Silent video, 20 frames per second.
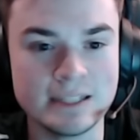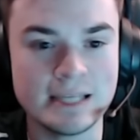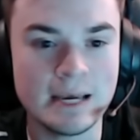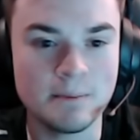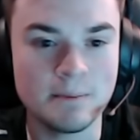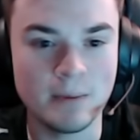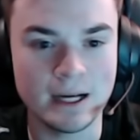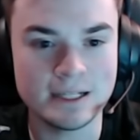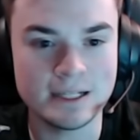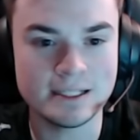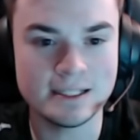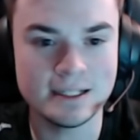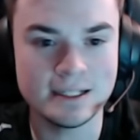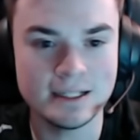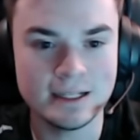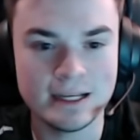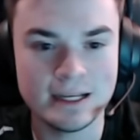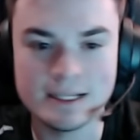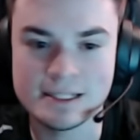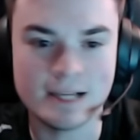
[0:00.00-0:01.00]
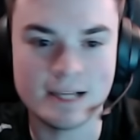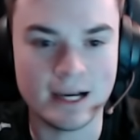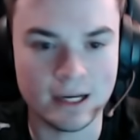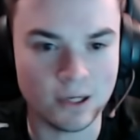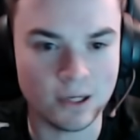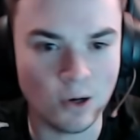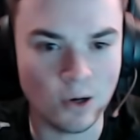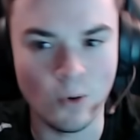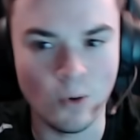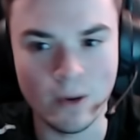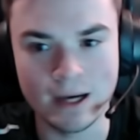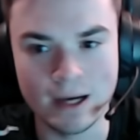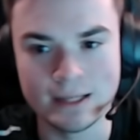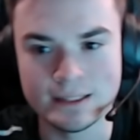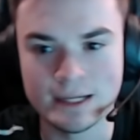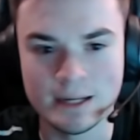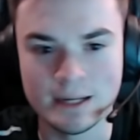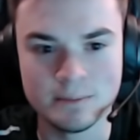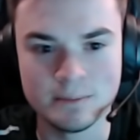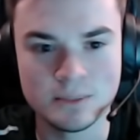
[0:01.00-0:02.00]
take medicine, it's not gonna go away
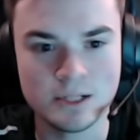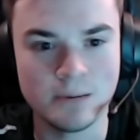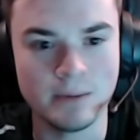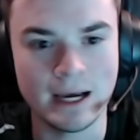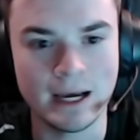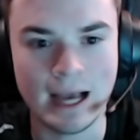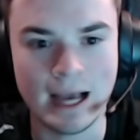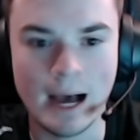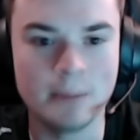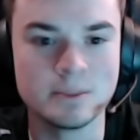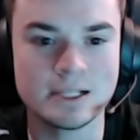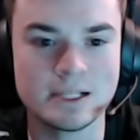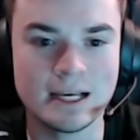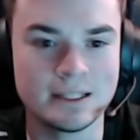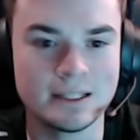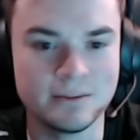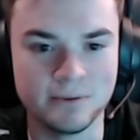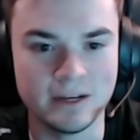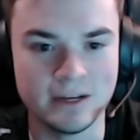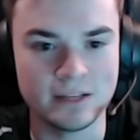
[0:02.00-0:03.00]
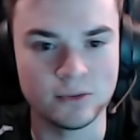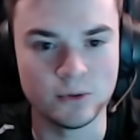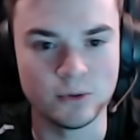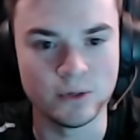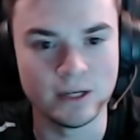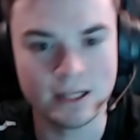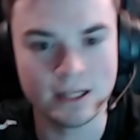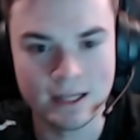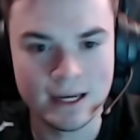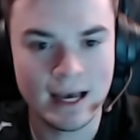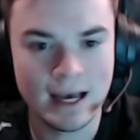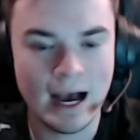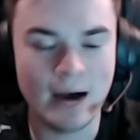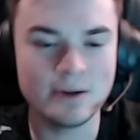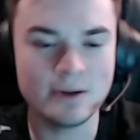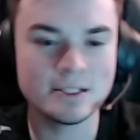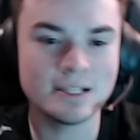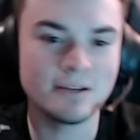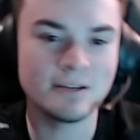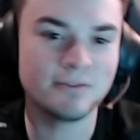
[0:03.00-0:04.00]
in time. So I'm like, I'm just got to fight through it.
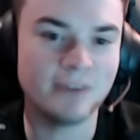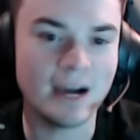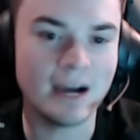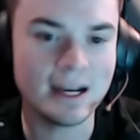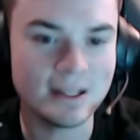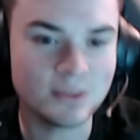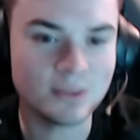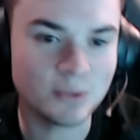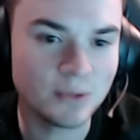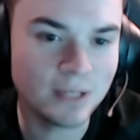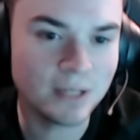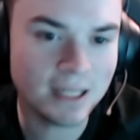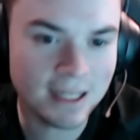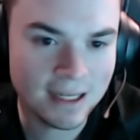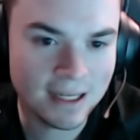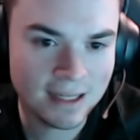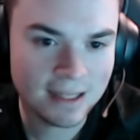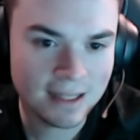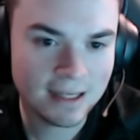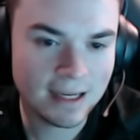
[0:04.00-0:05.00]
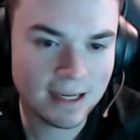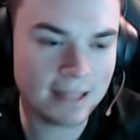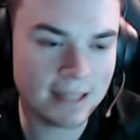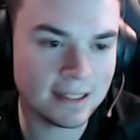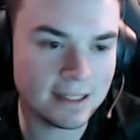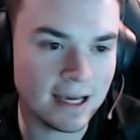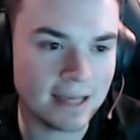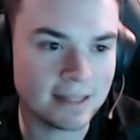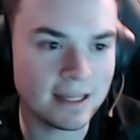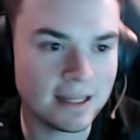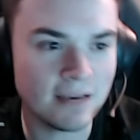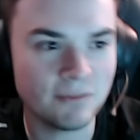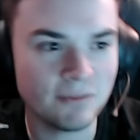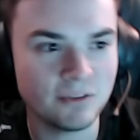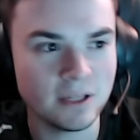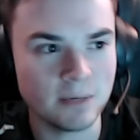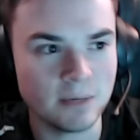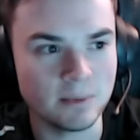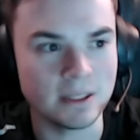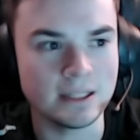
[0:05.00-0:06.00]
I was like fighting through it, and like
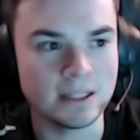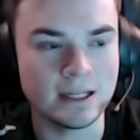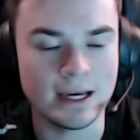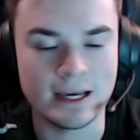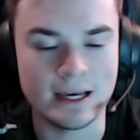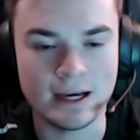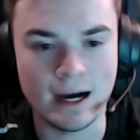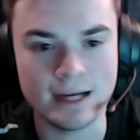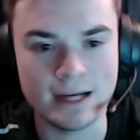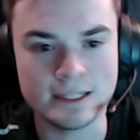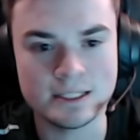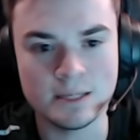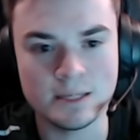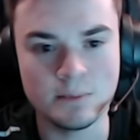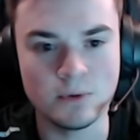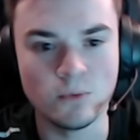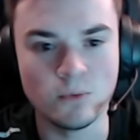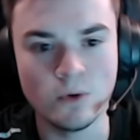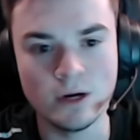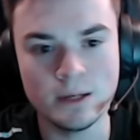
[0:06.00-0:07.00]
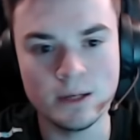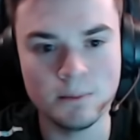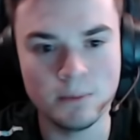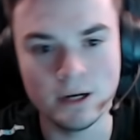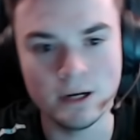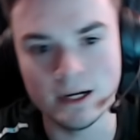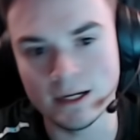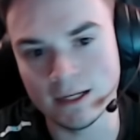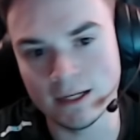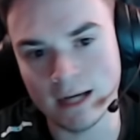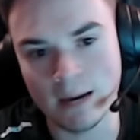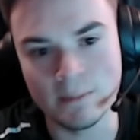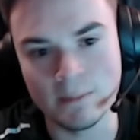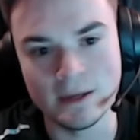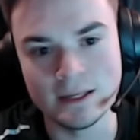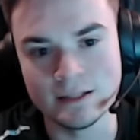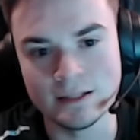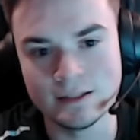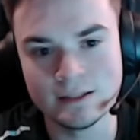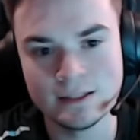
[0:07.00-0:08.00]
thankfully we like iced up and won. But I
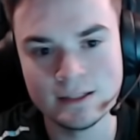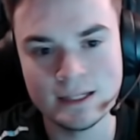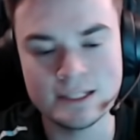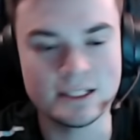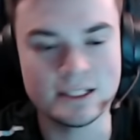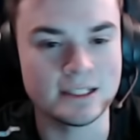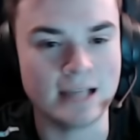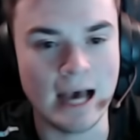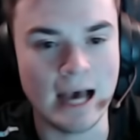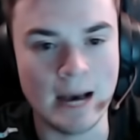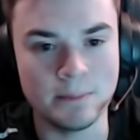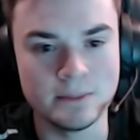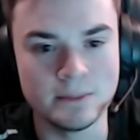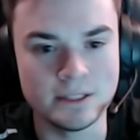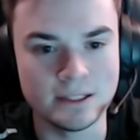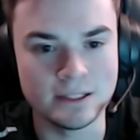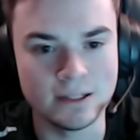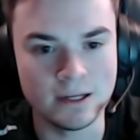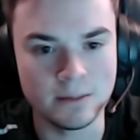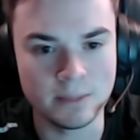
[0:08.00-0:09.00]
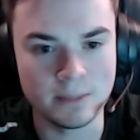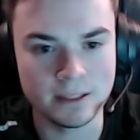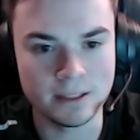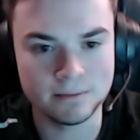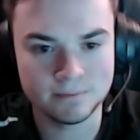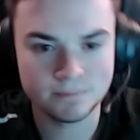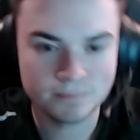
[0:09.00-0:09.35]
mean, it just happens. You know what I mean?